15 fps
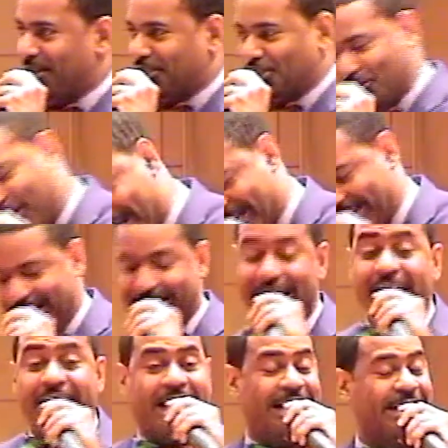training,
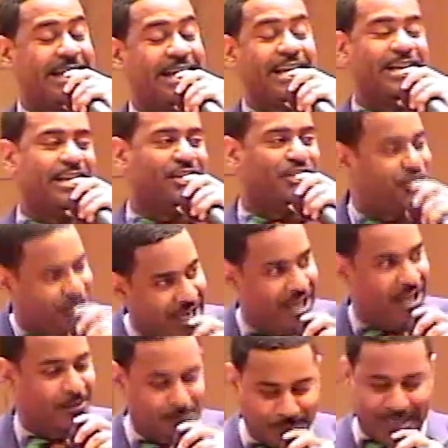and he
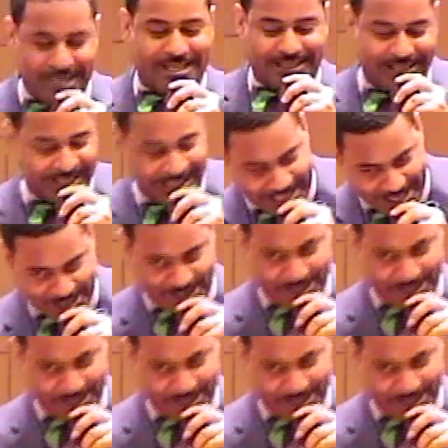shall be the leader.